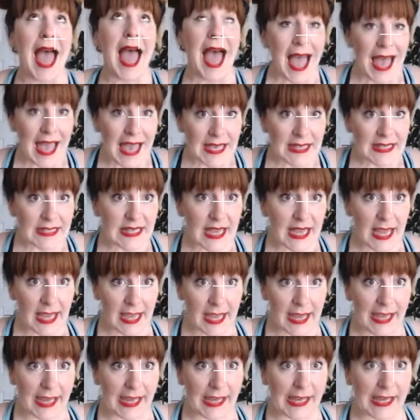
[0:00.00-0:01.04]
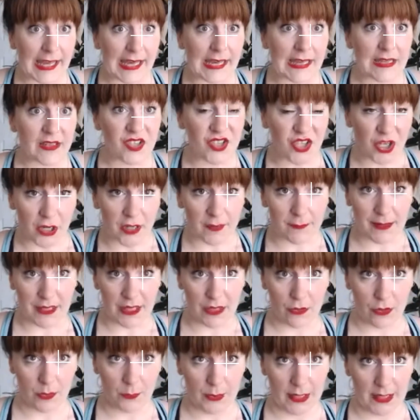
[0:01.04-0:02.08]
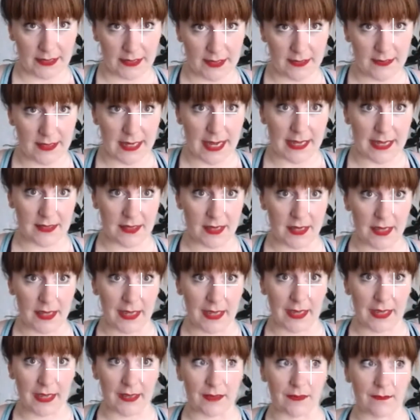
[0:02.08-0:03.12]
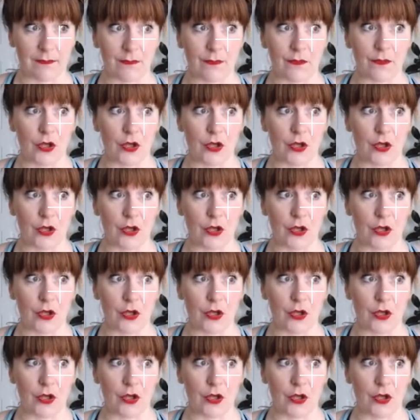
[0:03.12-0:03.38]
As I started my yoga practice and as I